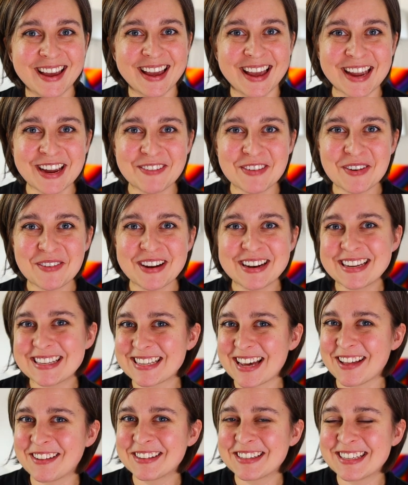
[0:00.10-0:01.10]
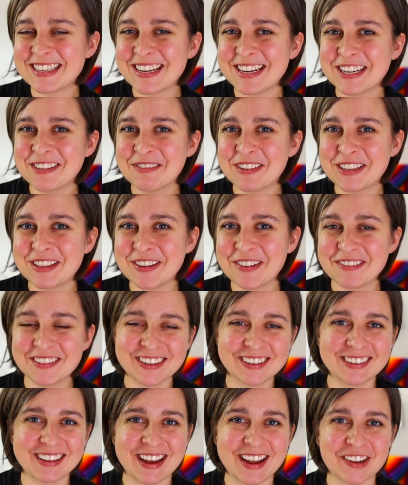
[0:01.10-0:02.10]
Hey everyone, it's Allison here with New
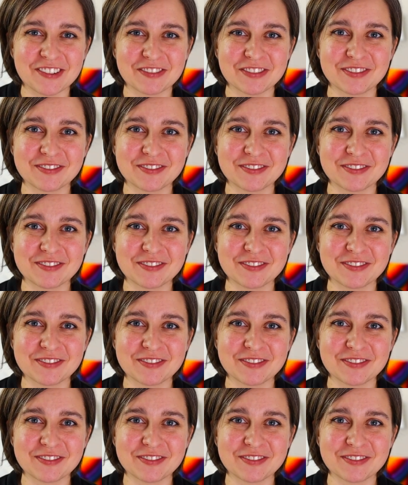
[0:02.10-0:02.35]
Little Life.